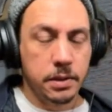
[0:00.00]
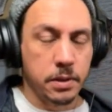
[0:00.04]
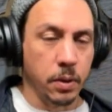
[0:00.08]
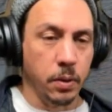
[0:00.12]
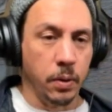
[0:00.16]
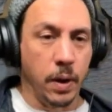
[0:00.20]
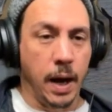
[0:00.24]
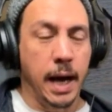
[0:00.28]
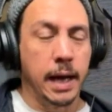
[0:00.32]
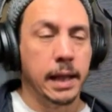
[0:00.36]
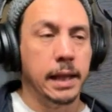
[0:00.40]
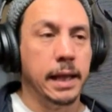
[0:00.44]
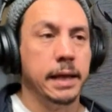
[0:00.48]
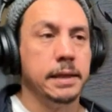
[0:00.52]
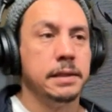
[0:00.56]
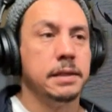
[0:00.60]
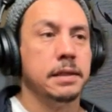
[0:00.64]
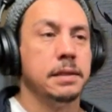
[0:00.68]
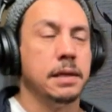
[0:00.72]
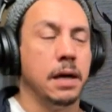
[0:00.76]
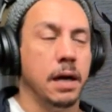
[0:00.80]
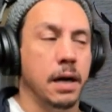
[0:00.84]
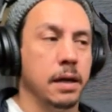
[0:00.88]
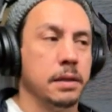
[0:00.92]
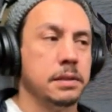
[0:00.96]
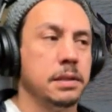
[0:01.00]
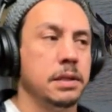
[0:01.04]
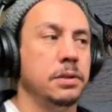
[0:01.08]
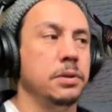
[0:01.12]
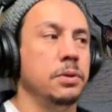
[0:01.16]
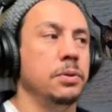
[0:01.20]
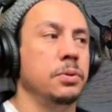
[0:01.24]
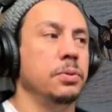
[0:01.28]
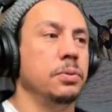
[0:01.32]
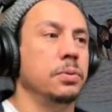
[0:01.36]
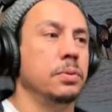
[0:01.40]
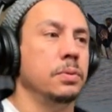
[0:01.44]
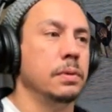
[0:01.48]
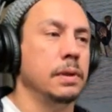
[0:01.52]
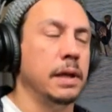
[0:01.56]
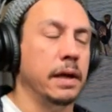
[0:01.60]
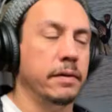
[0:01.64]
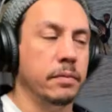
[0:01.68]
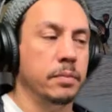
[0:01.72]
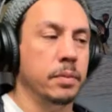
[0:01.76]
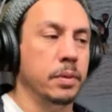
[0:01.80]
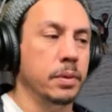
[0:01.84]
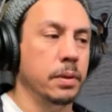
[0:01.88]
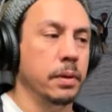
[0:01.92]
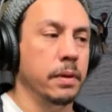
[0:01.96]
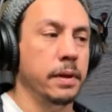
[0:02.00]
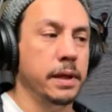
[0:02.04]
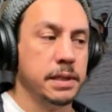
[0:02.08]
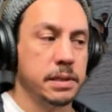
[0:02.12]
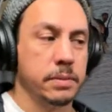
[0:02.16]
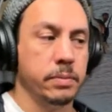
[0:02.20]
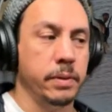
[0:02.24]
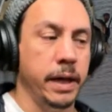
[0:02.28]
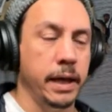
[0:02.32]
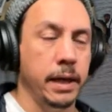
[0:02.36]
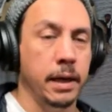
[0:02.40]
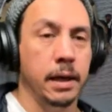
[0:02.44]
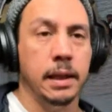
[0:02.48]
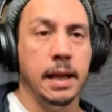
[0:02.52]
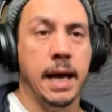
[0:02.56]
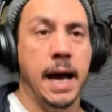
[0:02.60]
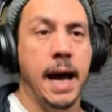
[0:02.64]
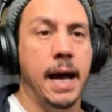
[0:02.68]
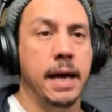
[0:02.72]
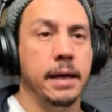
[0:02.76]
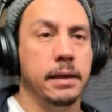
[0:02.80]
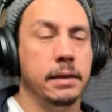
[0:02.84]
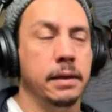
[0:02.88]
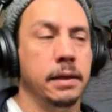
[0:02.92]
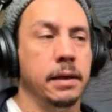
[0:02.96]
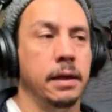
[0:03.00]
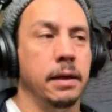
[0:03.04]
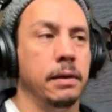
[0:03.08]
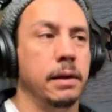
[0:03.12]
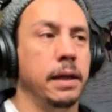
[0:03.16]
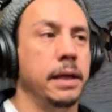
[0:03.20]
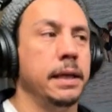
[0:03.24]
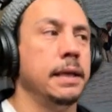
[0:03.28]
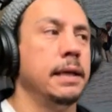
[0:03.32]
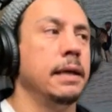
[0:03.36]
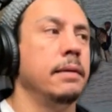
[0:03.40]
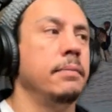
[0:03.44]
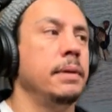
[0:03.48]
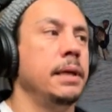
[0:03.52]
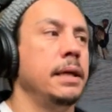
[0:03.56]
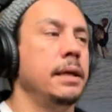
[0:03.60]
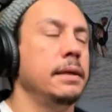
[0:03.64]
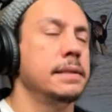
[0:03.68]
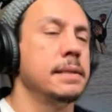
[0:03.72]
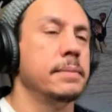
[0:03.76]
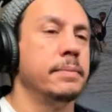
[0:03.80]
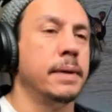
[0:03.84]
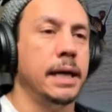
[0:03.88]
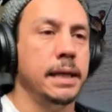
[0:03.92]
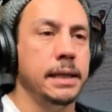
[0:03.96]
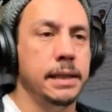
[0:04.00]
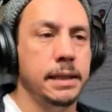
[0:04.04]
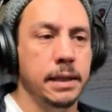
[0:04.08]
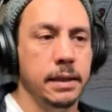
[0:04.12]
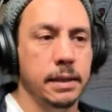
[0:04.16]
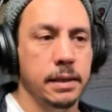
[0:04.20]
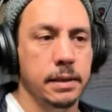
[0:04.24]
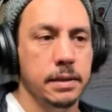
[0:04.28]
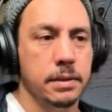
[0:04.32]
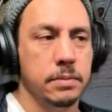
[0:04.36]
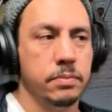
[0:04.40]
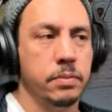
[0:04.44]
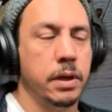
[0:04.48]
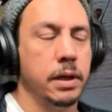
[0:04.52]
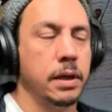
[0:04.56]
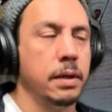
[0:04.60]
So I like to talk to Lovable this way a lot, you know, like give me some ideas.